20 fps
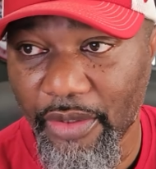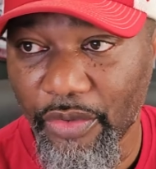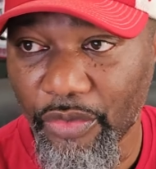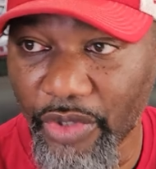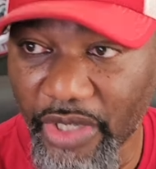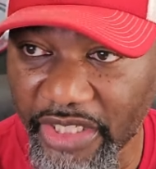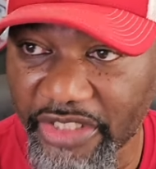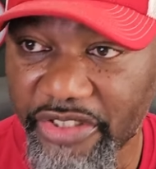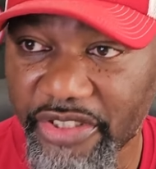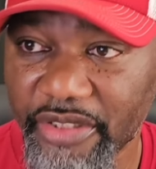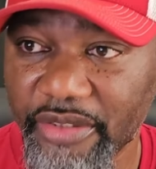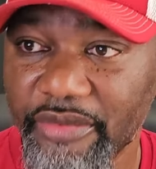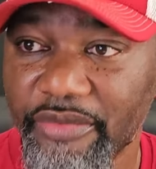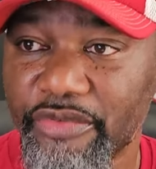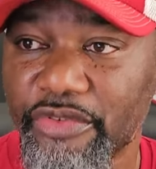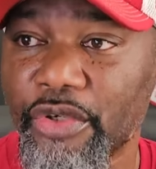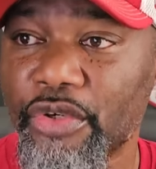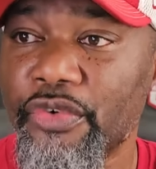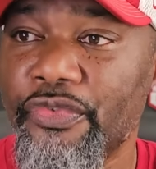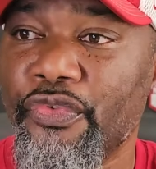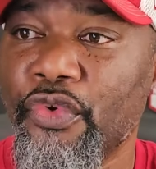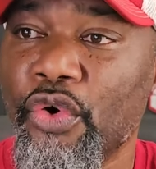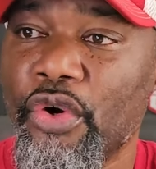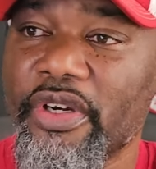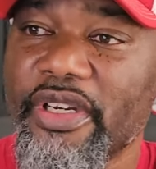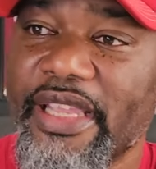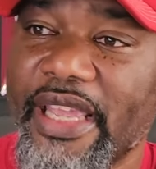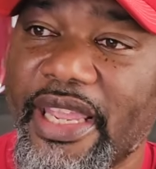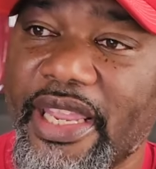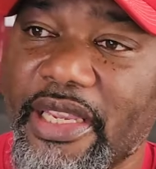rushing through
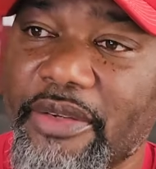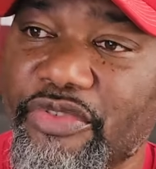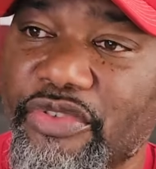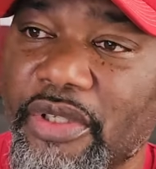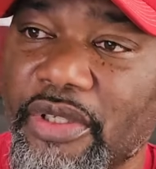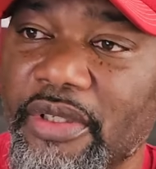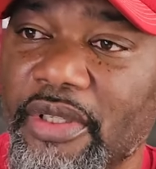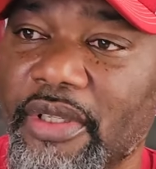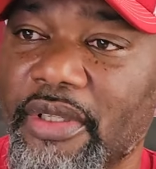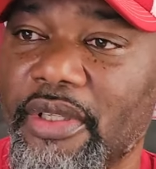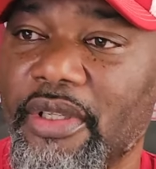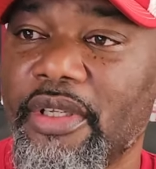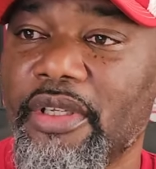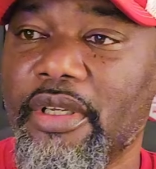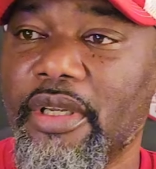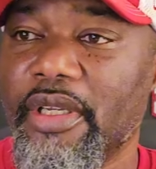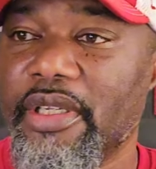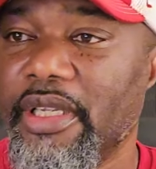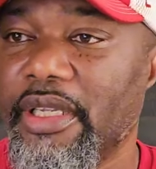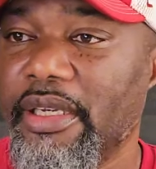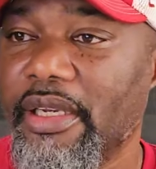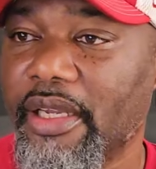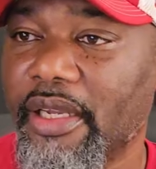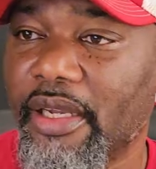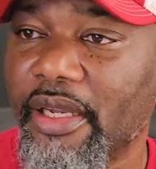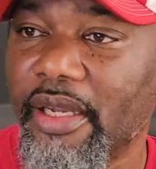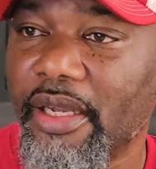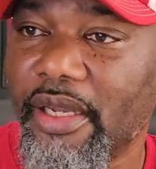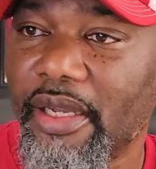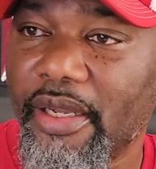four games and
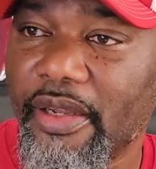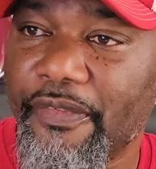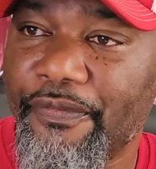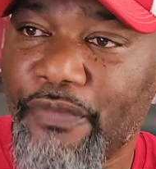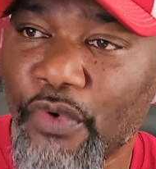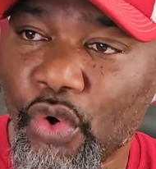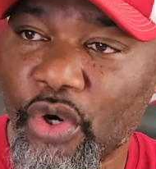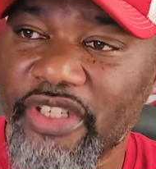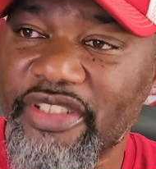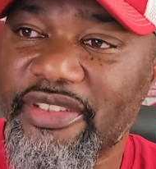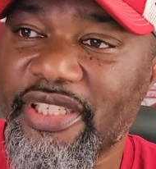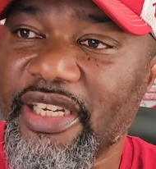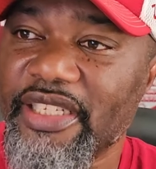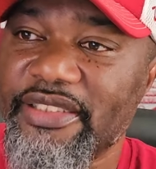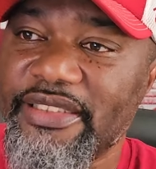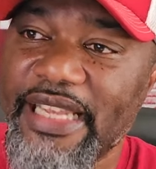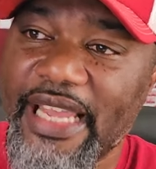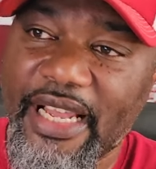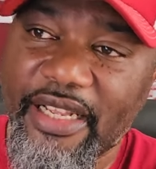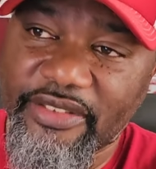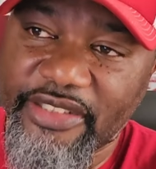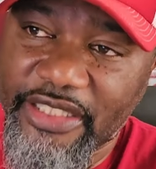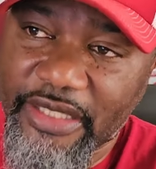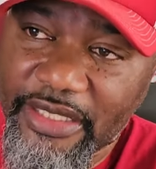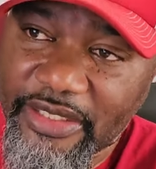uh, four touchdowns.